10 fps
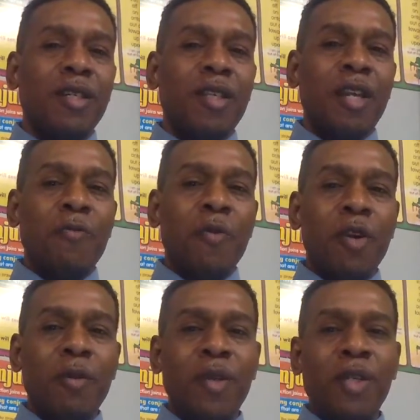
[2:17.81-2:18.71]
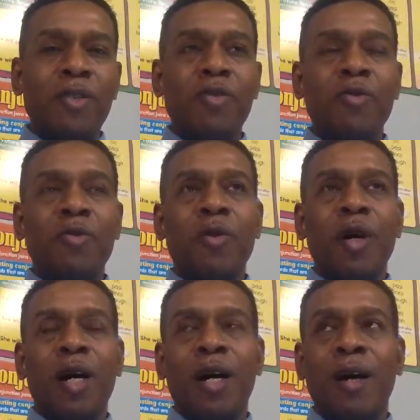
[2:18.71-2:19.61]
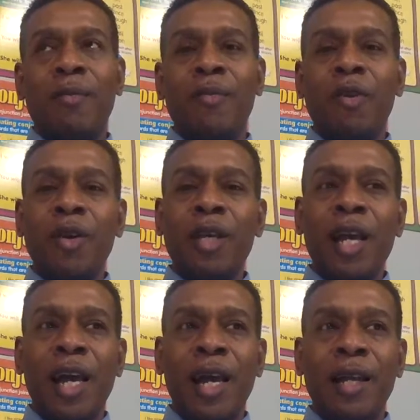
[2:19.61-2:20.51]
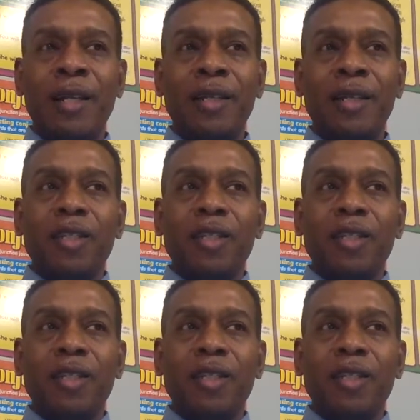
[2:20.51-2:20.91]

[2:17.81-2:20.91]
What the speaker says: they wanted me to look at